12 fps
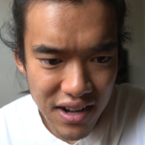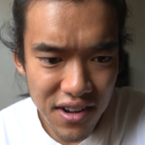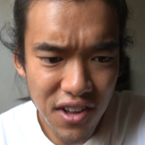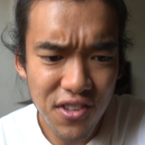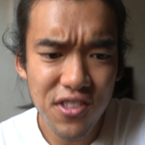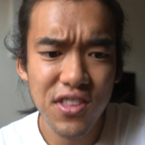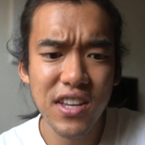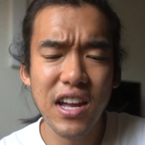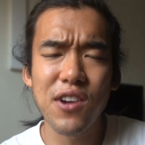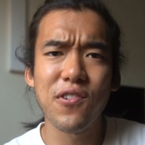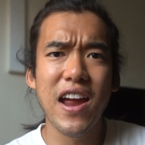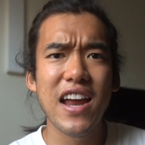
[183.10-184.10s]
another thing
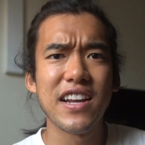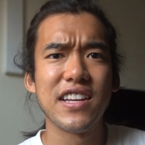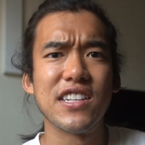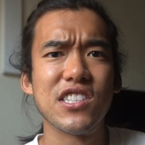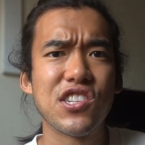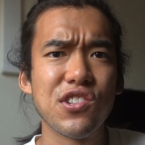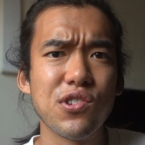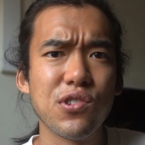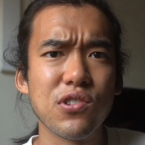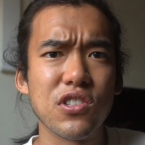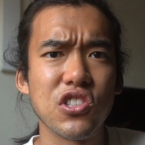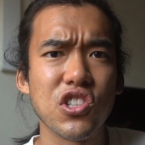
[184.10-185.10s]
I ran
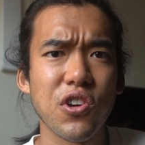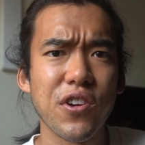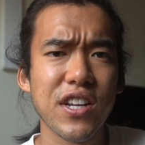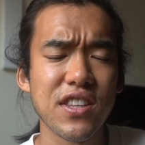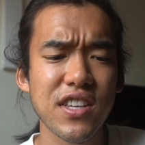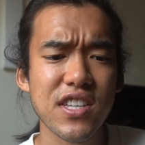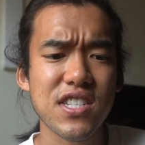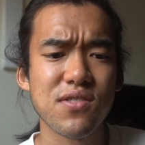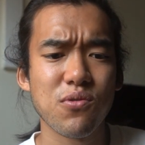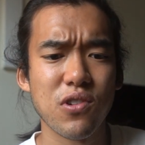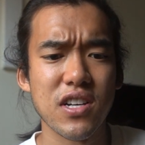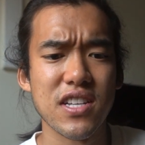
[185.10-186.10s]
into during
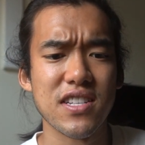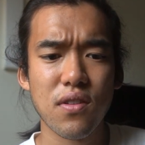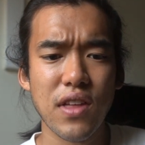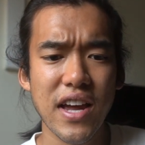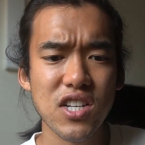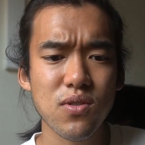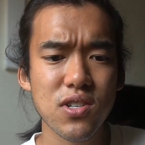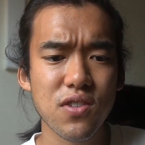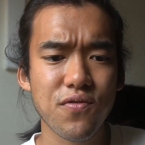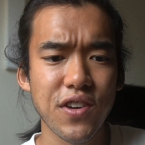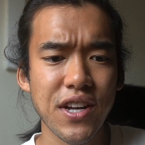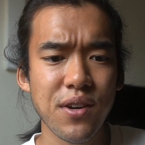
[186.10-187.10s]
this was the
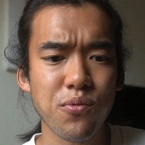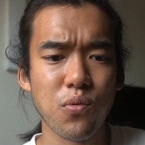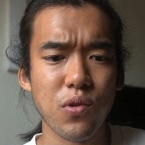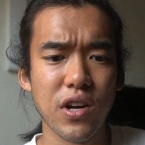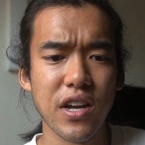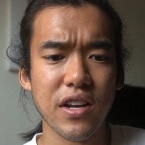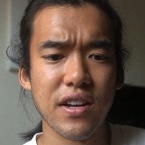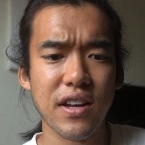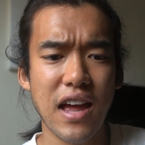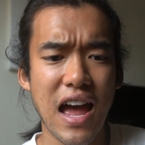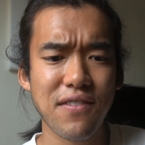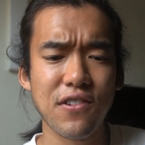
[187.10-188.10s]
X100V would
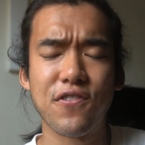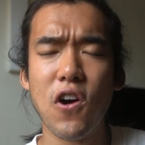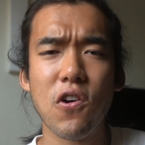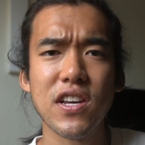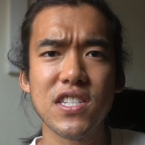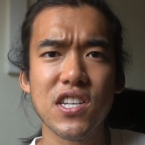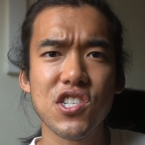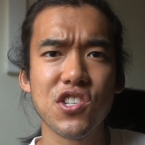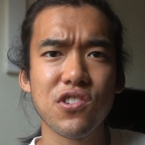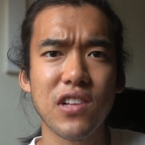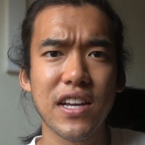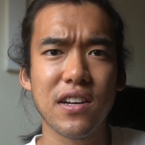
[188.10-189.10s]
have a focus
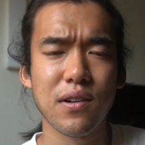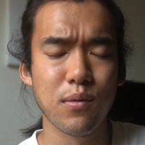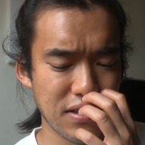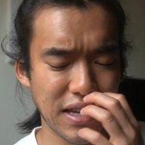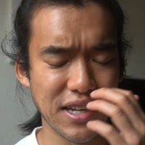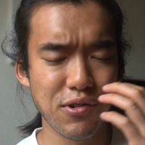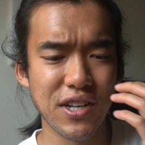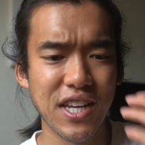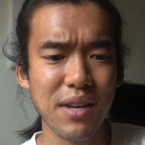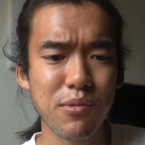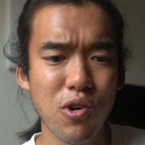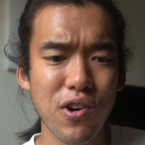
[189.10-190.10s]
issue, like it would
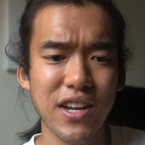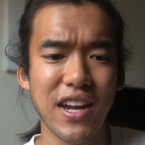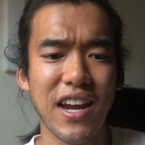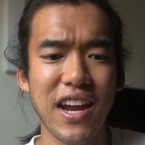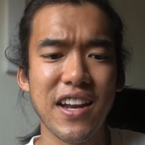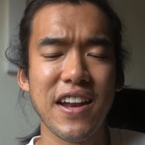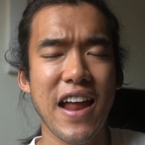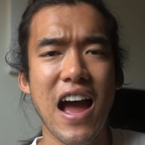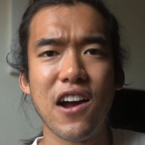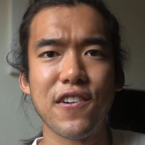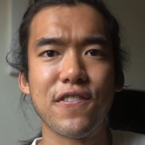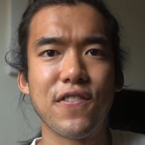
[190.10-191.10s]
keep going in and
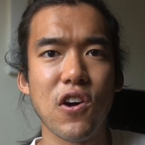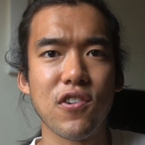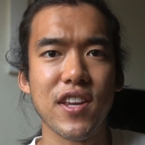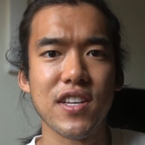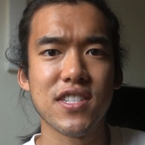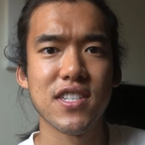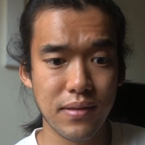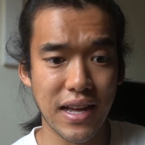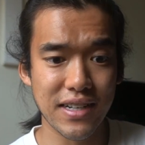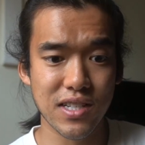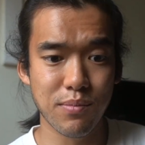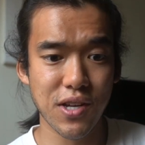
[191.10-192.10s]
out of focus.
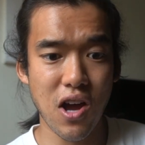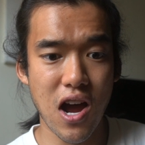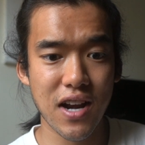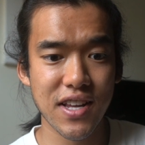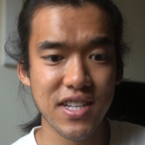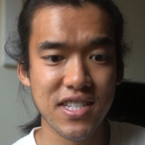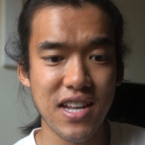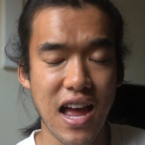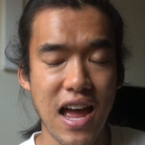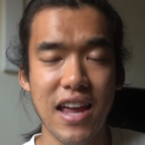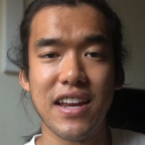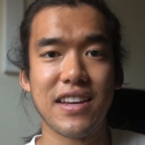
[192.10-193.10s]
Like, to be honest,
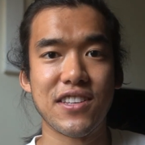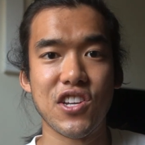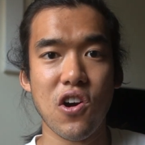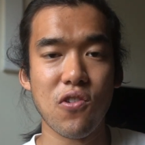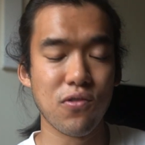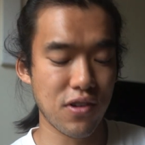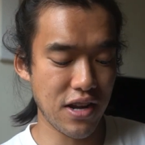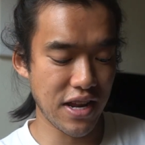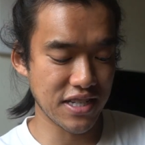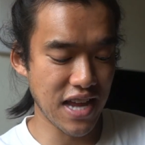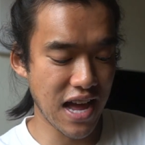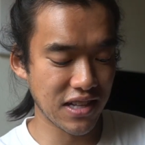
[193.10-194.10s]
I don't
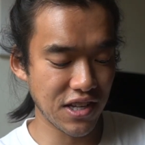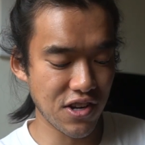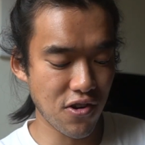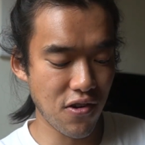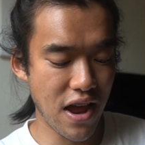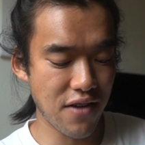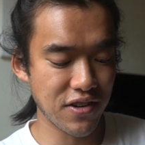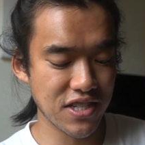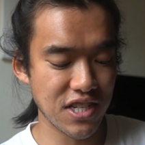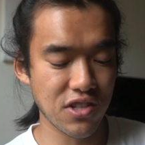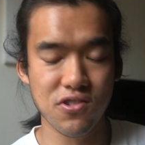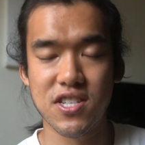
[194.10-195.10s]
exactly know every
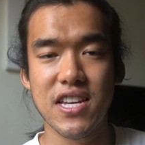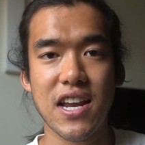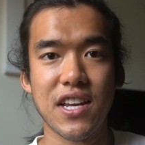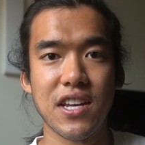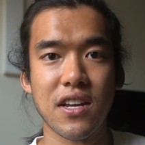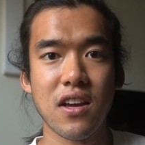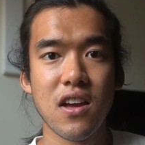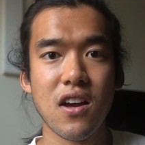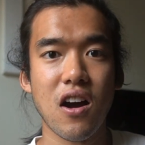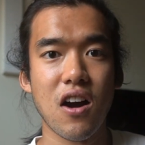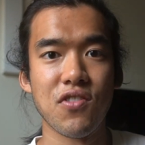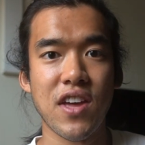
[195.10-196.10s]
single setting
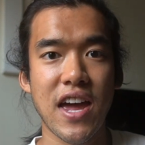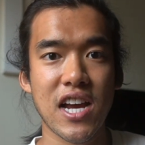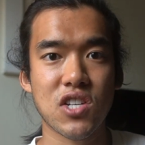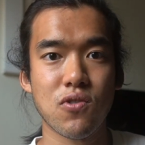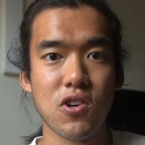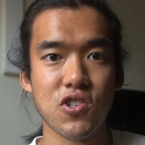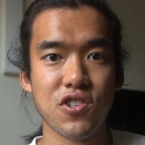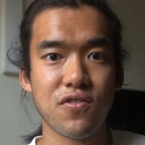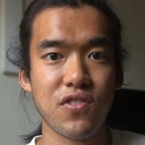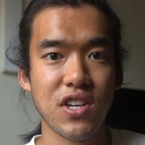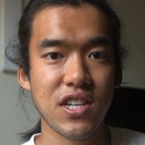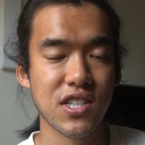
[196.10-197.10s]
on the
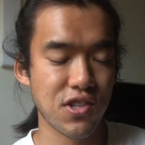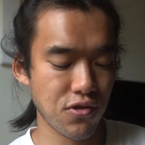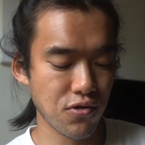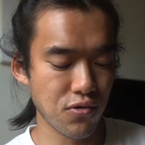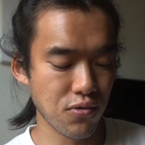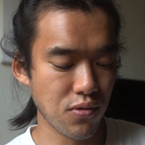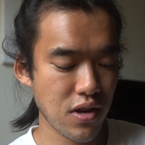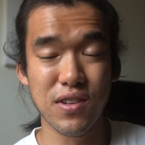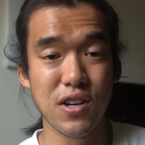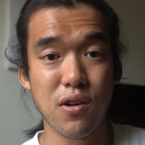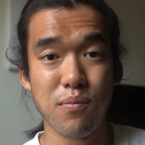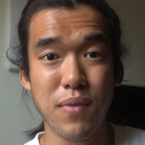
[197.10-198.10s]
X100V
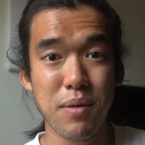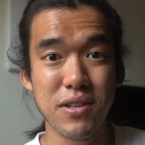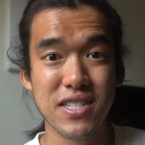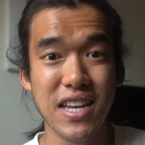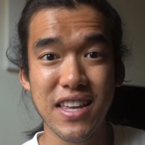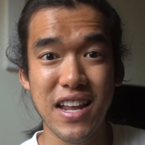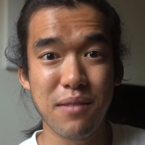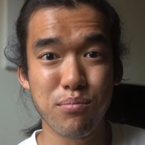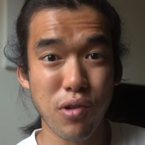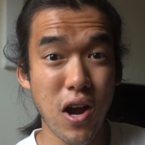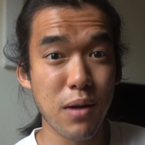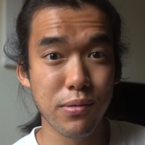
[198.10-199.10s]
to, maybe say that I'm
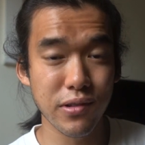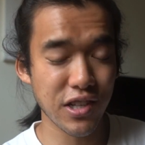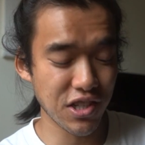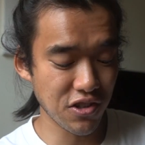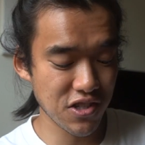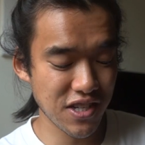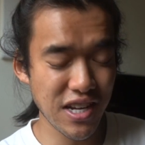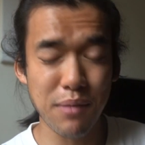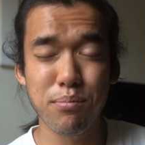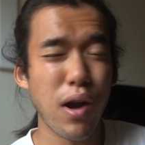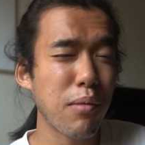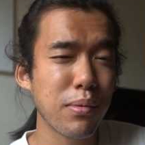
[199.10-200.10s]
properly using it.
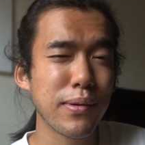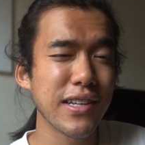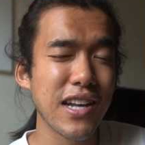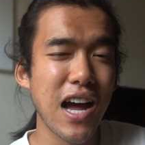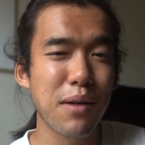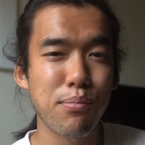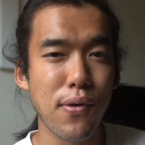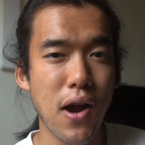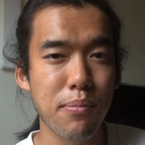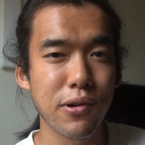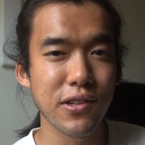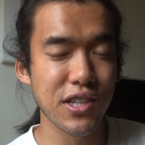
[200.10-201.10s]
I'm probably not
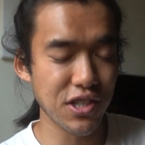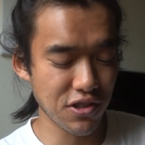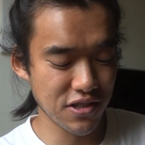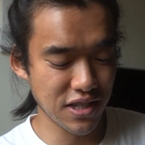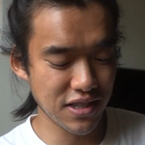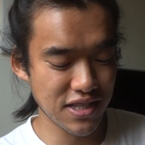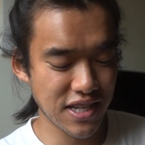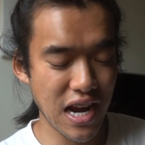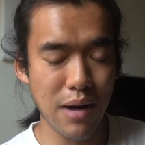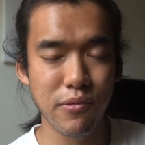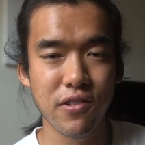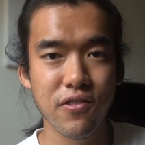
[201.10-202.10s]
properly using this
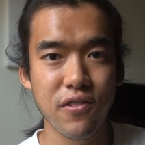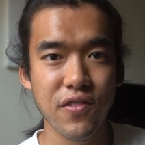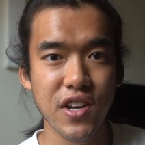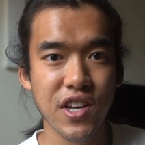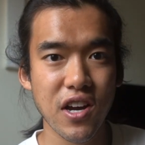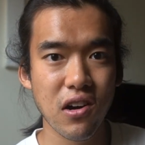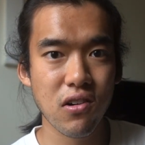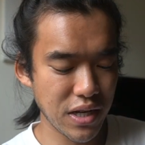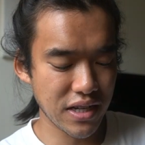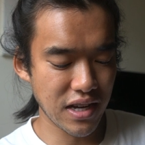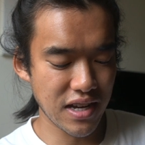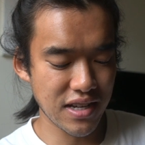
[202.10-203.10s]
camera for video,
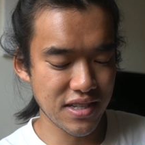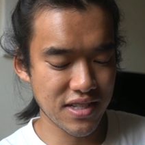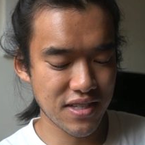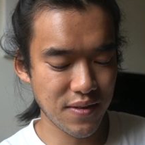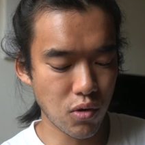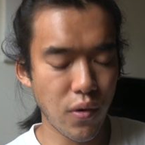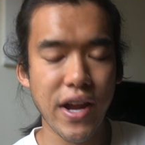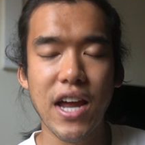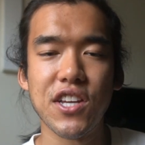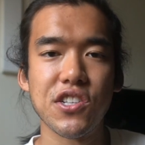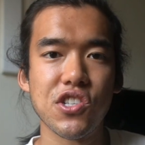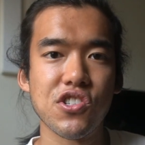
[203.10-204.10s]
because the way I
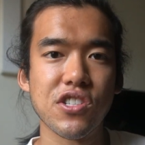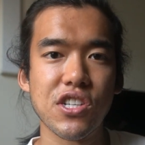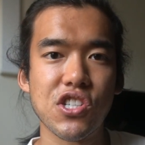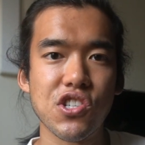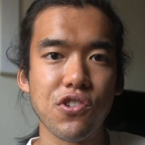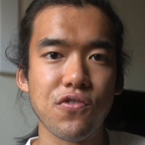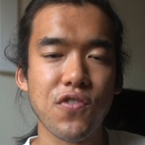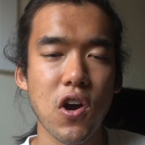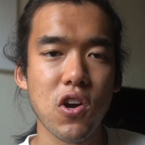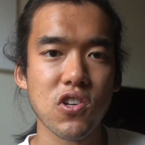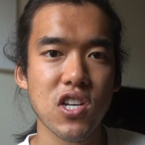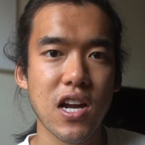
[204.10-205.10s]
usually shoot
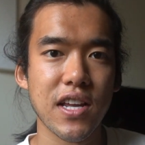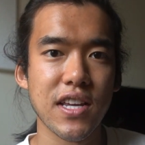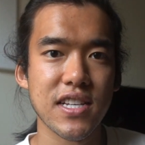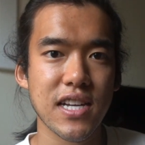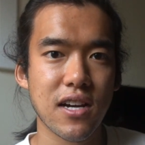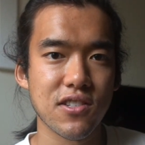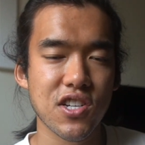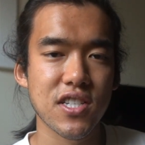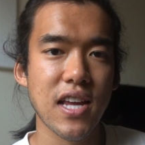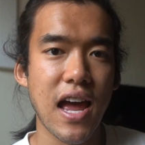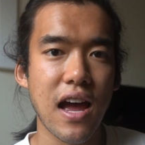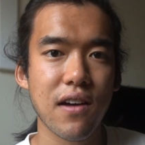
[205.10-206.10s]
photos on it is I'll
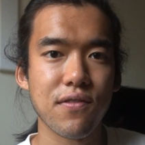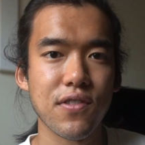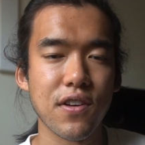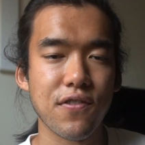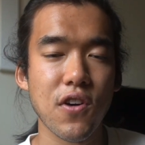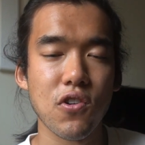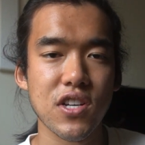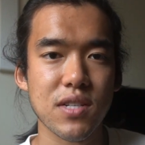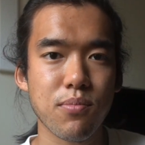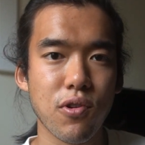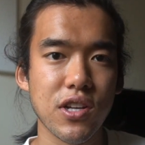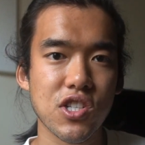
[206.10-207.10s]
just have the focus
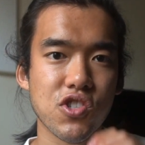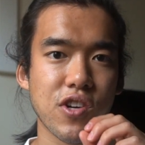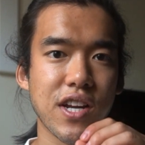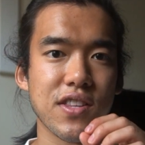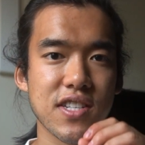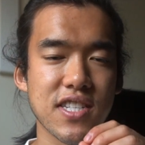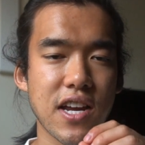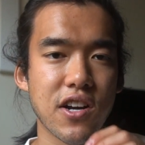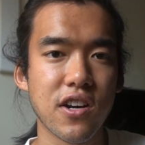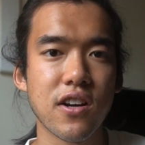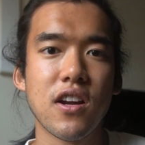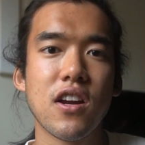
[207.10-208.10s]
point straight in the
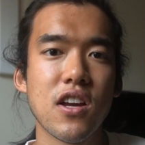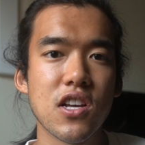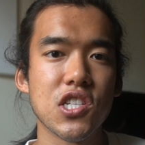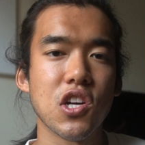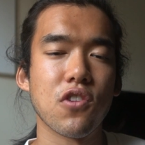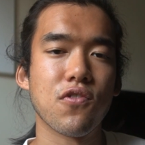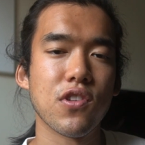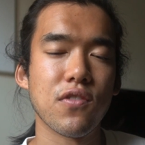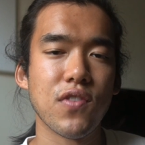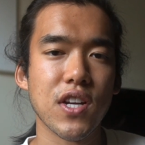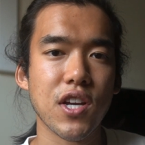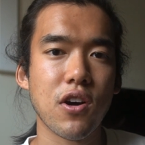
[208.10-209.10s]
center. So for the
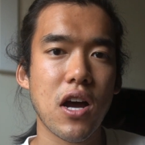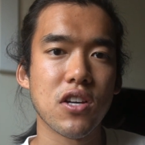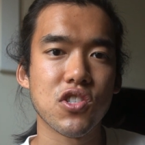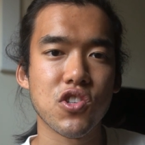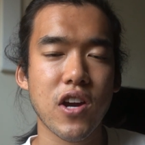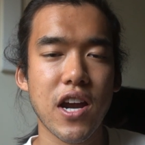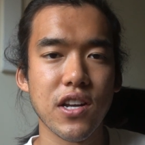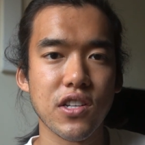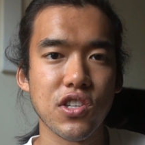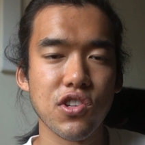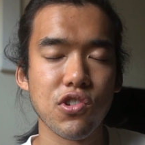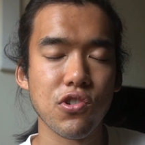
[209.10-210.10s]
video I was trying to
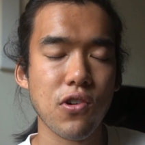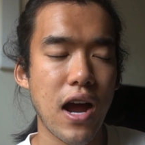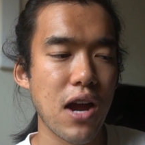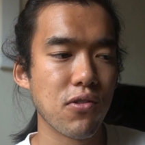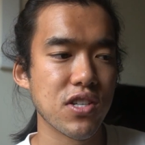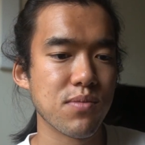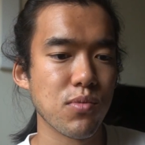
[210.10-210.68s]
do, I was